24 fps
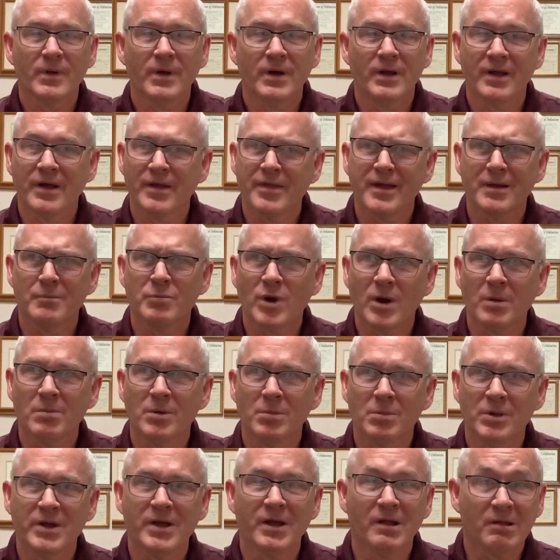and I think
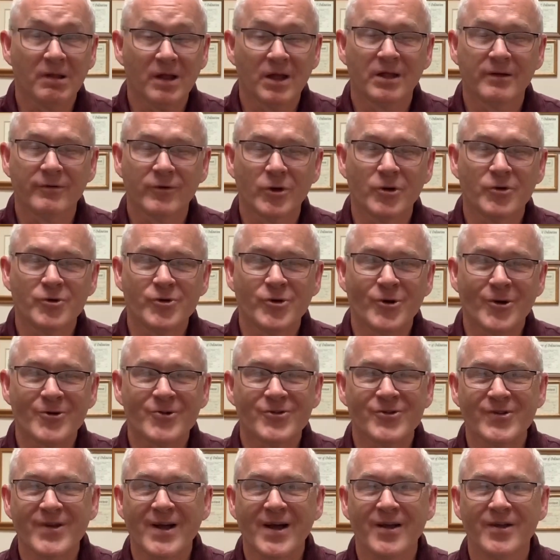probably a lot of our
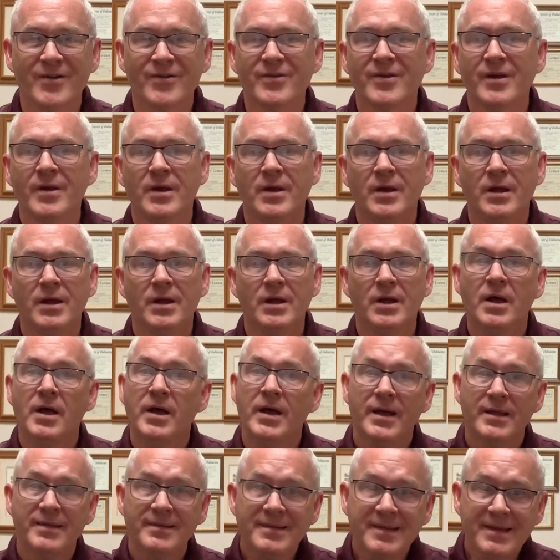church does,
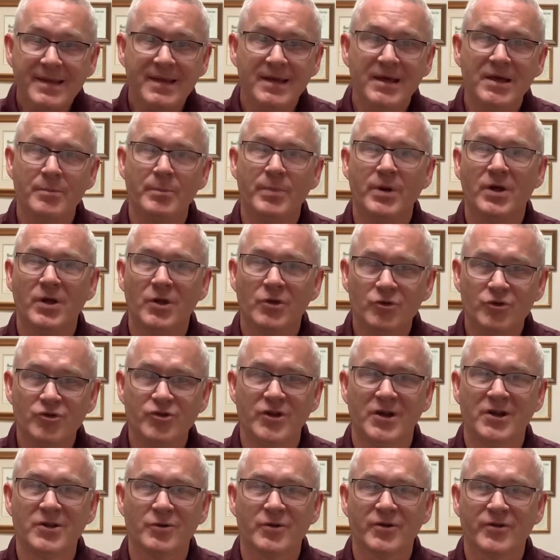tip
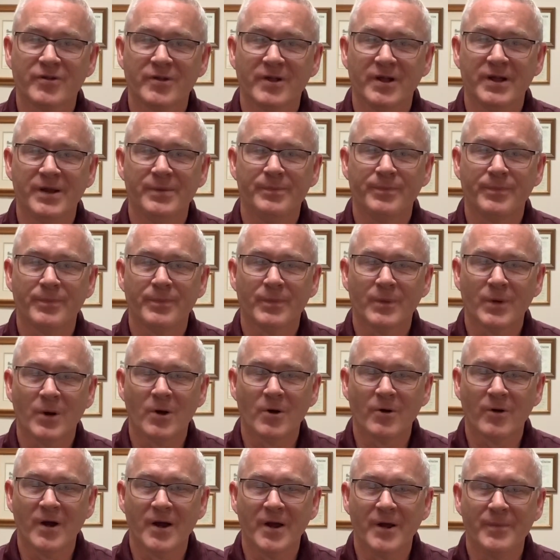generously,
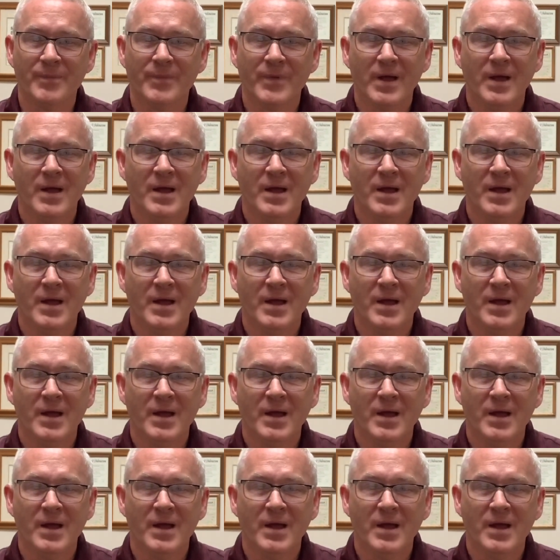all right?